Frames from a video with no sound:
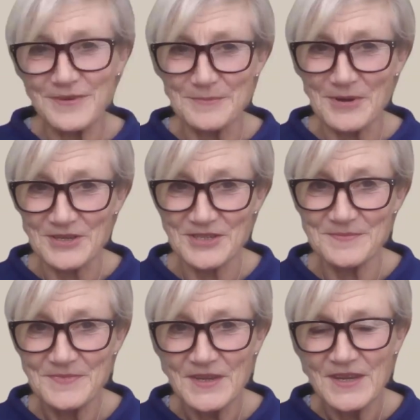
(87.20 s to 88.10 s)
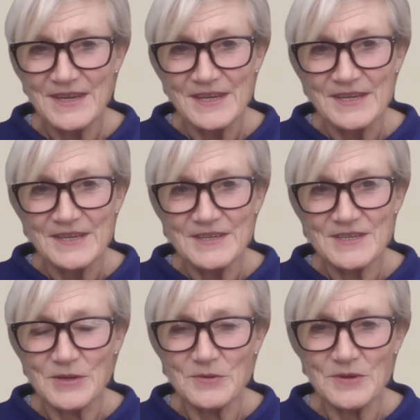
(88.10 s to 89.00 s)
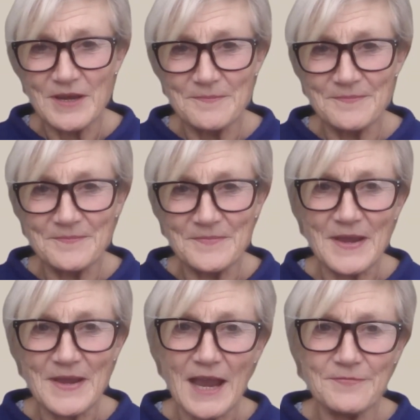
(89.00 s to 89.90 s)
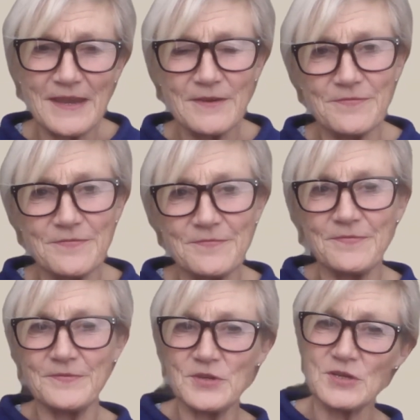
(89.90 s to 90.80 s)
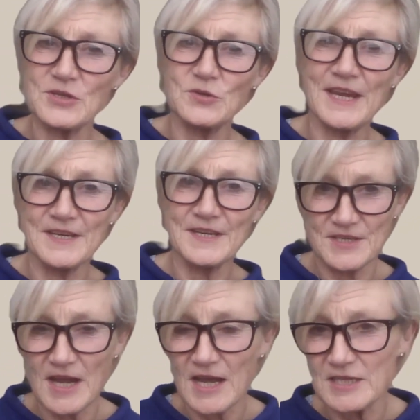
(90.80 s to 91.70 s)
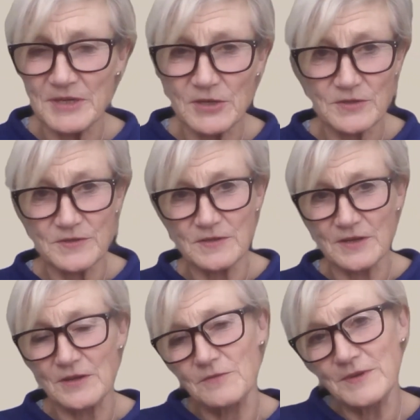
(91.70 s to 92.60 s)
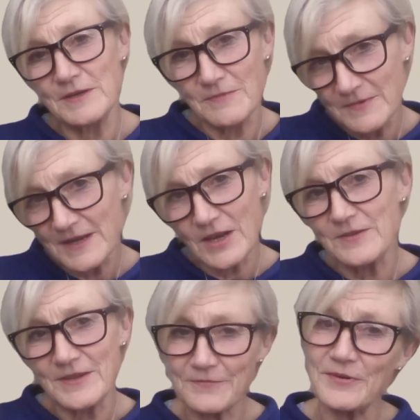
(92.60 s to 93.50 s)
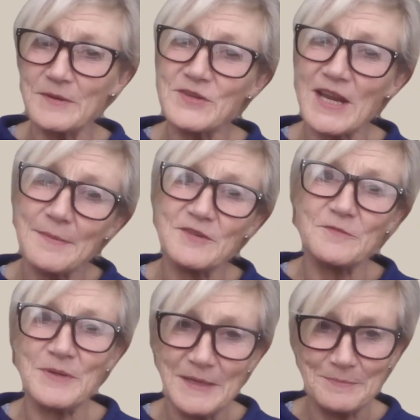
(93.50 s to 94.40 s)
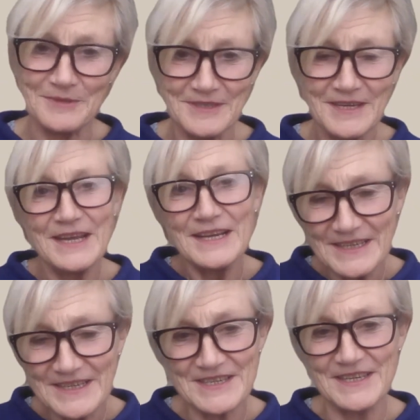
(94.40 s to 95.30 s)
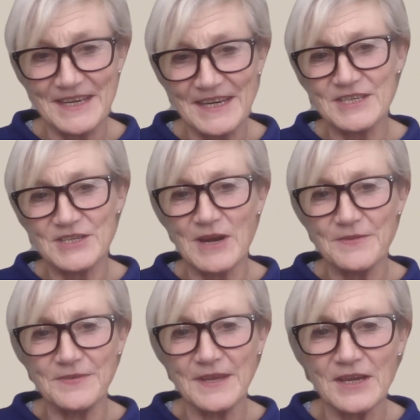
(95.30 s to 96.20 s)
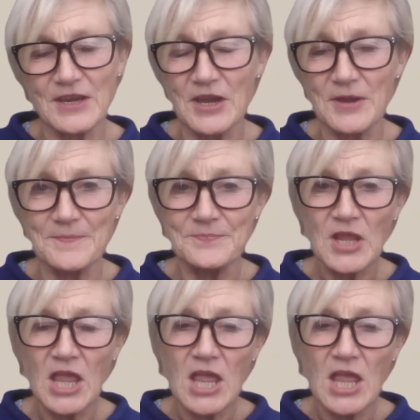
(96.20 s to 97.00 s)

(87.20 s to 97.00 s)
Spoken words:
you very much. So I think just to get started, because we are different types of people listening here, so I think I